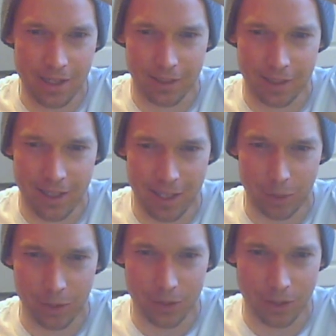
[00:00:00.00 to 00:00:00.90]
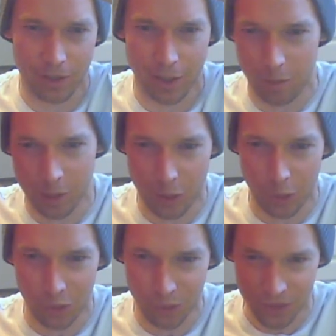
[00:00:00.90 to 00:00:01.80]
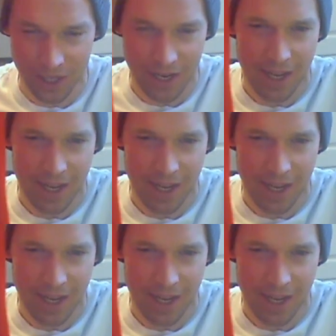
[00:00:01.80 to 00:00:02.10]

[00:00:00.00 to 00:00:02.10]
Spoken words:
Sustainable Development Goals.